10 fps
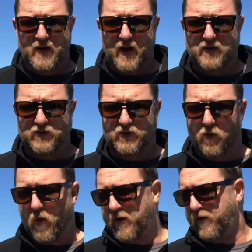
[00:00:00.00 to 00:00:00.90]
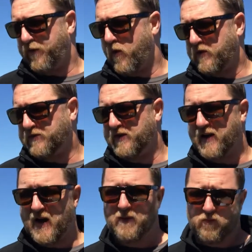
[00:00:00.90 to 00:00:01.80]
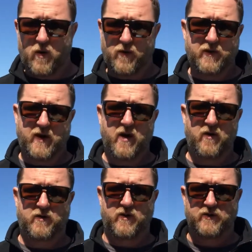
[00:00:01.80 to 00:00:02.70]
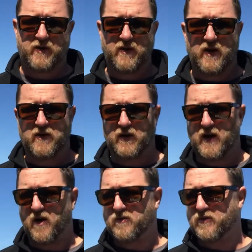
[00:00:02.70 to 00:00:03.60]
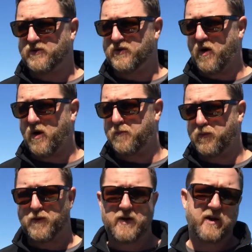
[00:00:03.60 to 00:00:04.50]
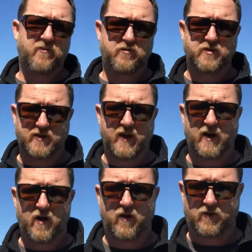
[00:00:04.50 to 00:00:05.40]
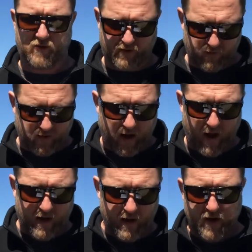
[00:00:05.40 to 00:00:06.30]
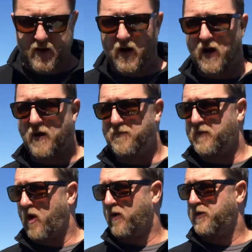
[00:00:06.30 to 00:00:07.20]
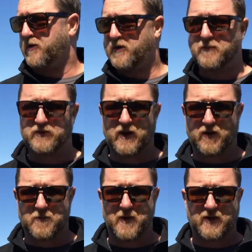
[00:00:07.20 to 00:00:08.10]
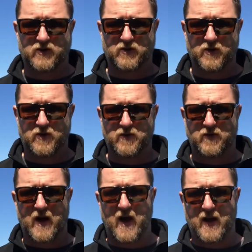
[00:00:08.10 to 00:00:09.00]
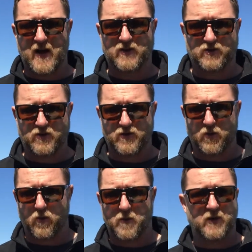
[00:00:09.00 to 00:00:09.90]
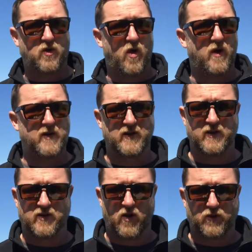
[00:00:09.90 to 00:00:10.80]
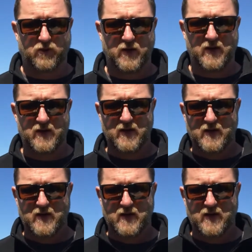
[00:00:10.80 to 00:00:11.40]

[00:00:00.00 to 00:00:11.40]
And so what are you focusing on? Well, the characters. And the characters are pretty interesting characters. You've got Arthur Dimmesdale, the minister. You've got Hester, the woman caught in adultery,